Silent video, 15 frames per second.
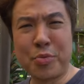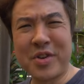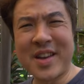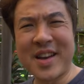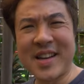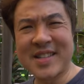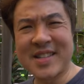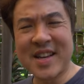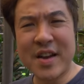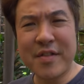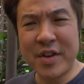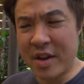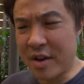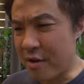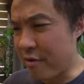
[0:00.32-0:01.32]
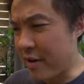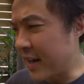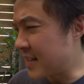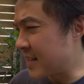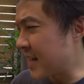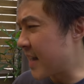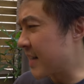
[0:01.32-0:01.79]
You guys are having a
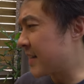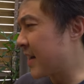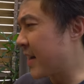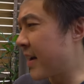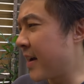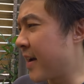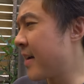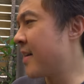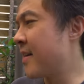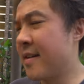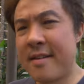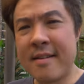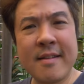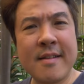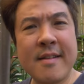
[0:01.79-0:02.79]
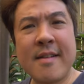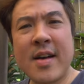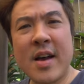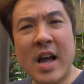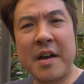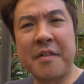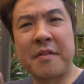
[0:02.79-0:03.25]
great Saturday.
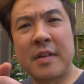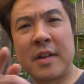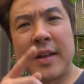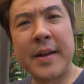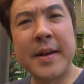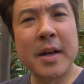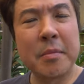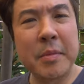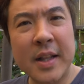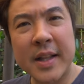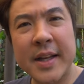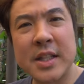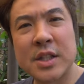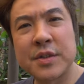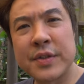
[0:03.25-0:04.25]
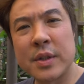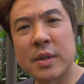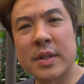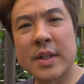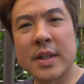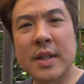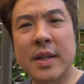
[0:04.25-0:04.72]
I've cleaned up my lens
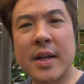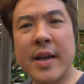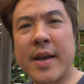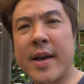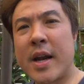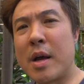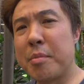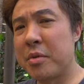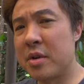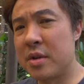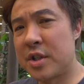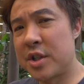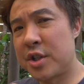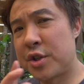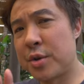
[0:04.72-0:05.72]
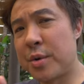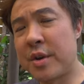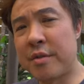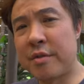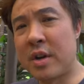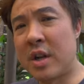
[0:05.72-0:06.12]
filter and I'm gonna just show you a